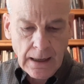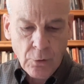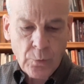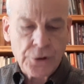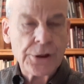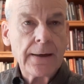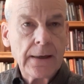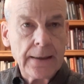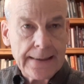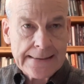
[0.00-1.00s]
which
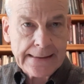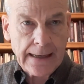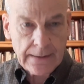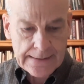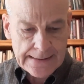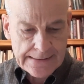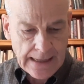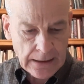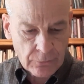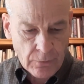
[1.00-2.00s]
initiate and
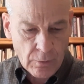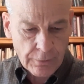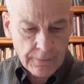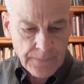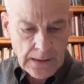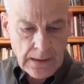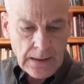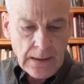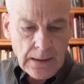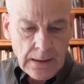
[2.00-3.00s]
sustain growth,
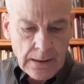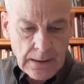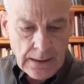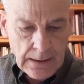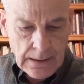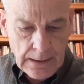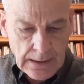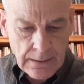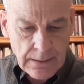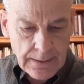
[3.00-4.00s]

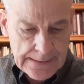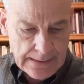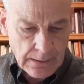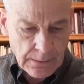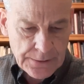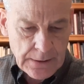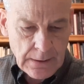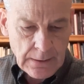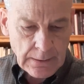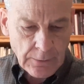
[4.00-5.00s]
in the cells,
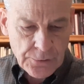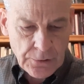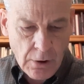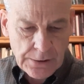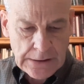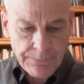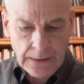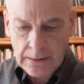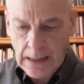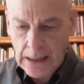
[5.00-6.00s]
there's called
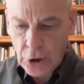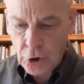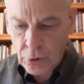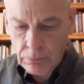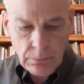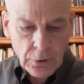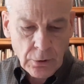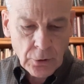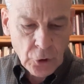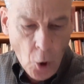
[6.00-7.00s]
something a
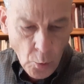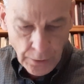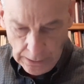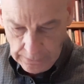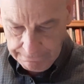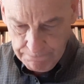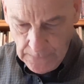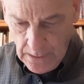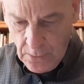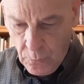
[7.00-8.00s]
codon,
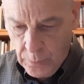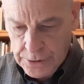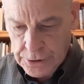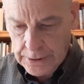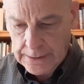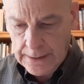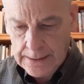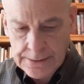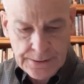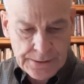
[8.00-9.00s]
which
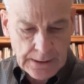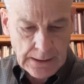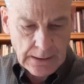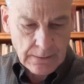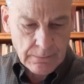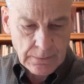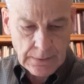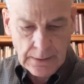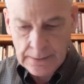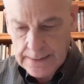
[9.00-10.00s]
is a
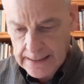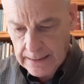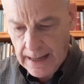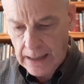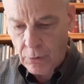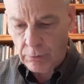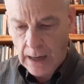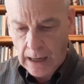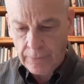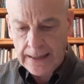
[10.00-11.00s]
DNA or
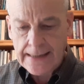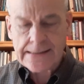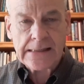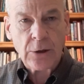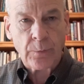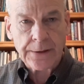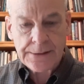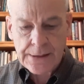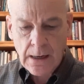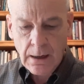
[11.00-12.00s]
RNA
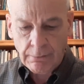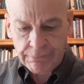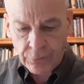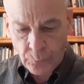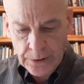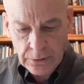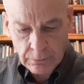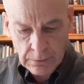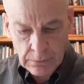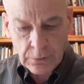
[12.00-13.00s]
sequence of 3
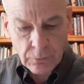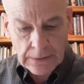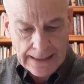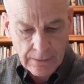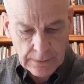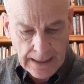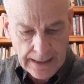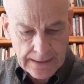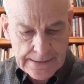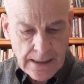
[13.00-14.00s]

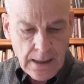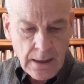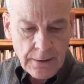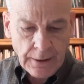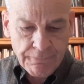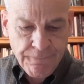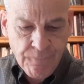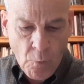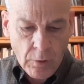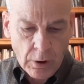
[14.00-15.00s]
nucleotides that
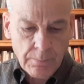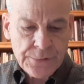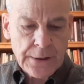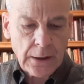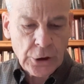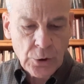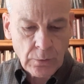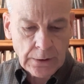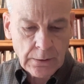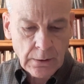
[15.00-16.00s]
forms a
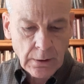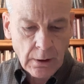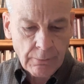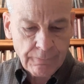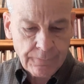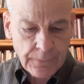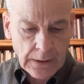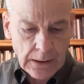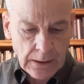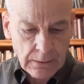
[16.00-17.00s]
unit of
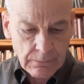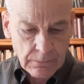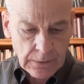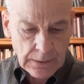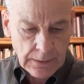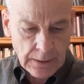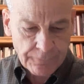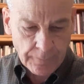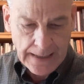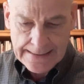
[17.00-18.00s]

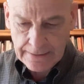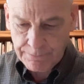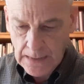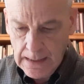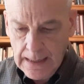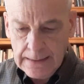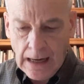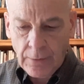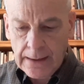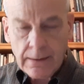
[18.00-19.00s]
information.
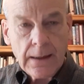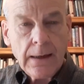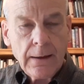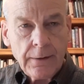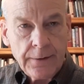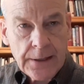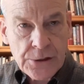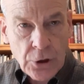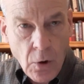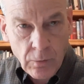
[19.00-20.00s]
Now, these
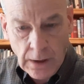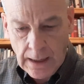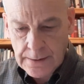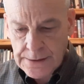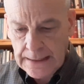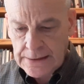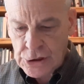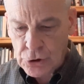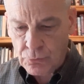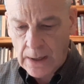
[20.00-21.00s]
codons
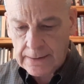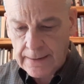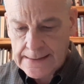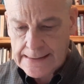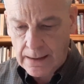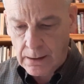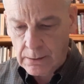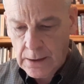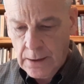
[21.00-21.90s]
instruct the cell